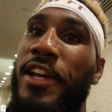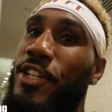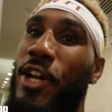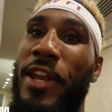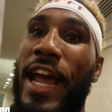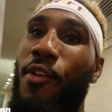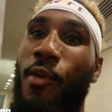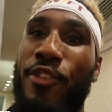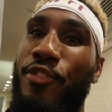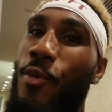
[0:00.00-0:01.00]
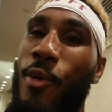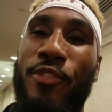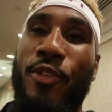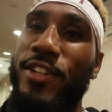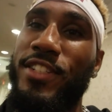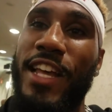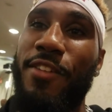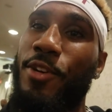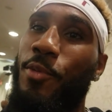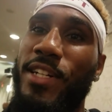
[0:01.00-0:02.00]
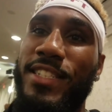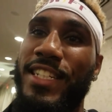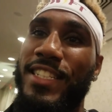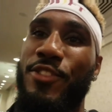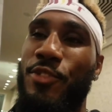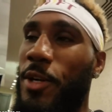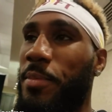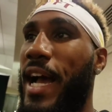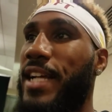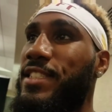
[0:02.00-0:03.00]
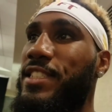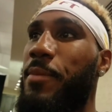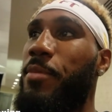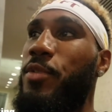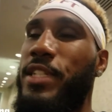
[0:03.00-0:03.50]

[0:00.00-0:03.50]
You know, now you're waiting for 147, 160 for them guys to step over.